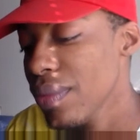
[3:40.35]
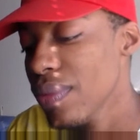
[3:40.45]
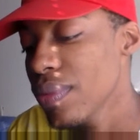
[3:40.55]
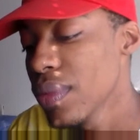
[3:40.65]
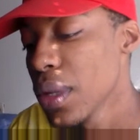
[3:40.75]

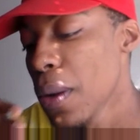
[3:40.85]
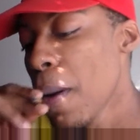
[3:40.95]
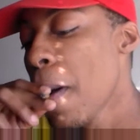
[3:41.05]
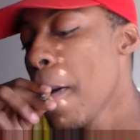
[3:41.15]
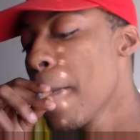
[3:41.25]

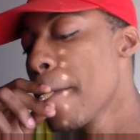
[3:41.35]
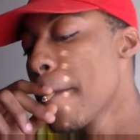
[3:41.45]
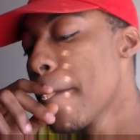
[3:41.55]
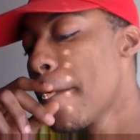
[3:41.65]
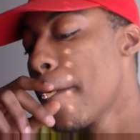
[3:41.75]

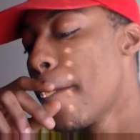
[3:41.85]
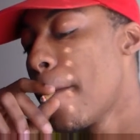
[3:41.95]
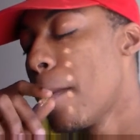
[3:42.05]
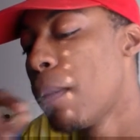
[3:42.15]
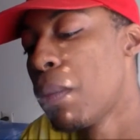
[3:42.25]

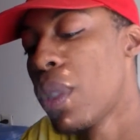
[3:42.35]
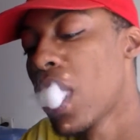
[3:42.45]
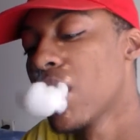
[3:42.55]
(no one is talking)